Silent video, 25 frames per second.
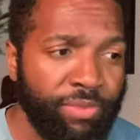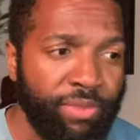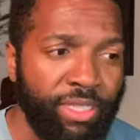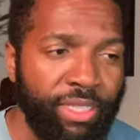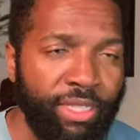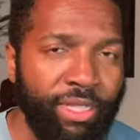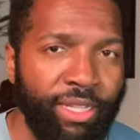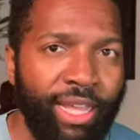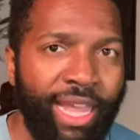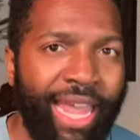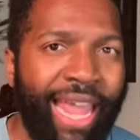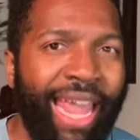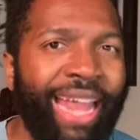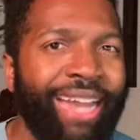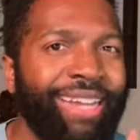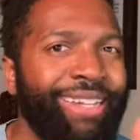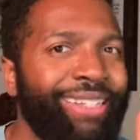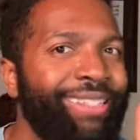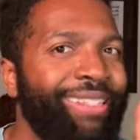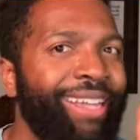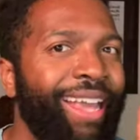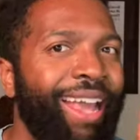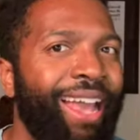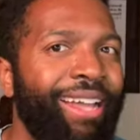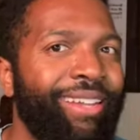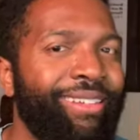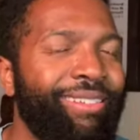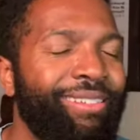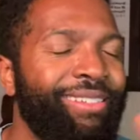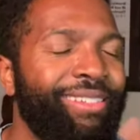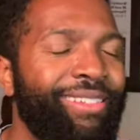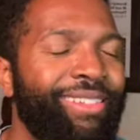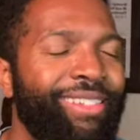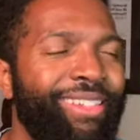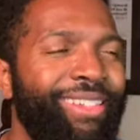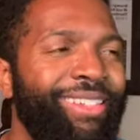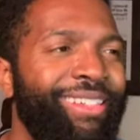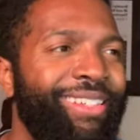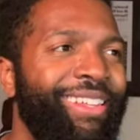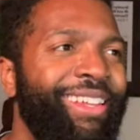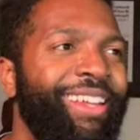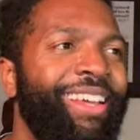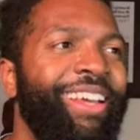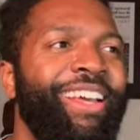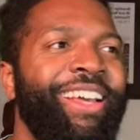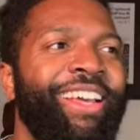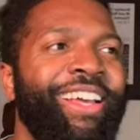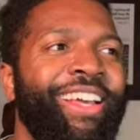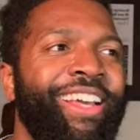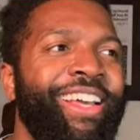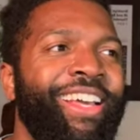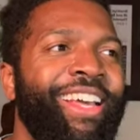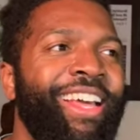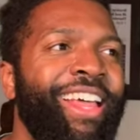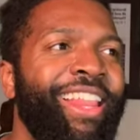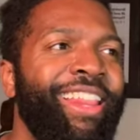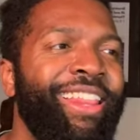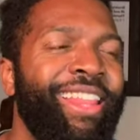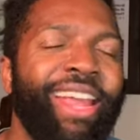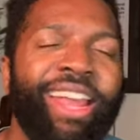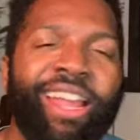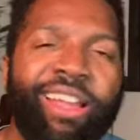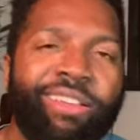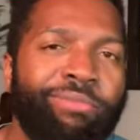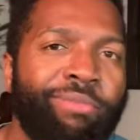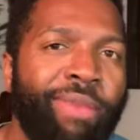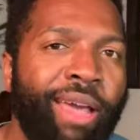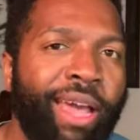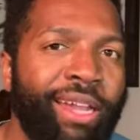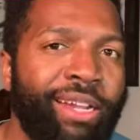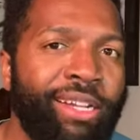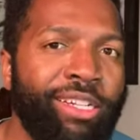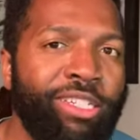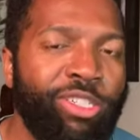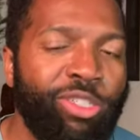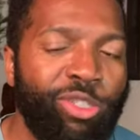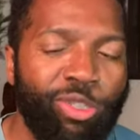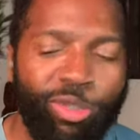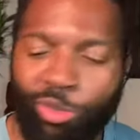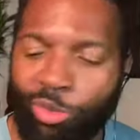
they have managed to uh, get this thing under control